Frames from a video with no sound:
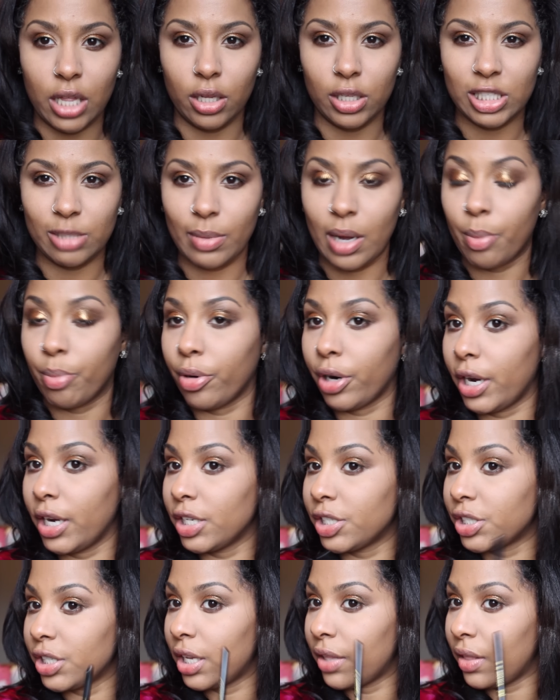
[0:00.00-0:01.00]
color to my
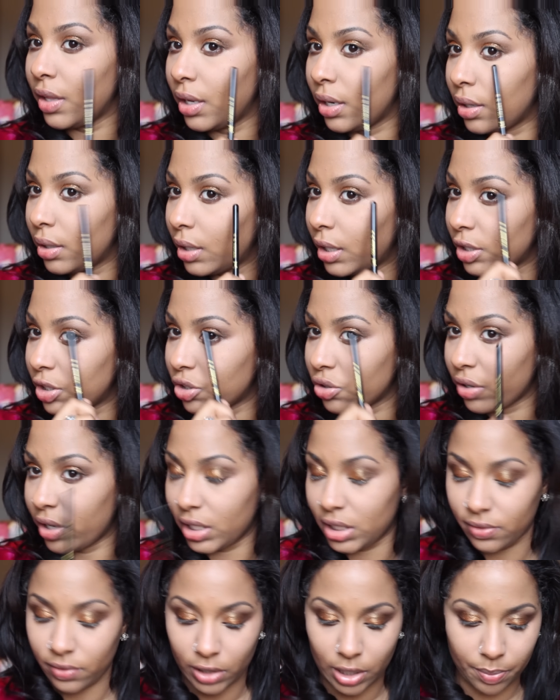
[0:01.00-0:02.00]
brush and then it
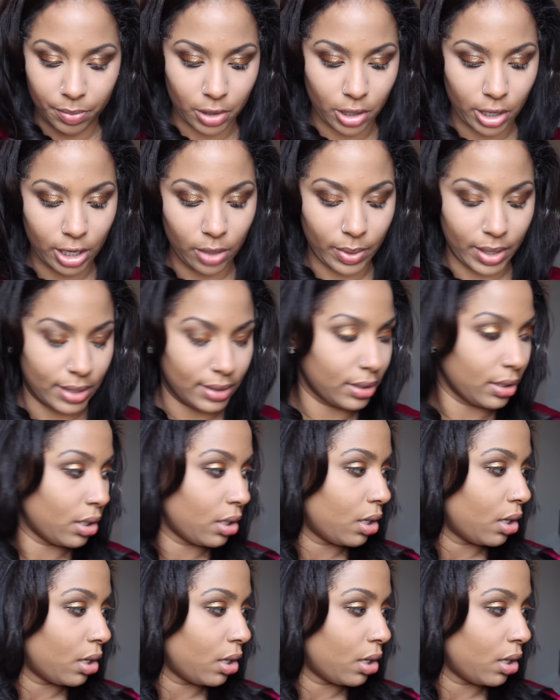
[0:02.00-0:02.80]
transferred up there. Anyways.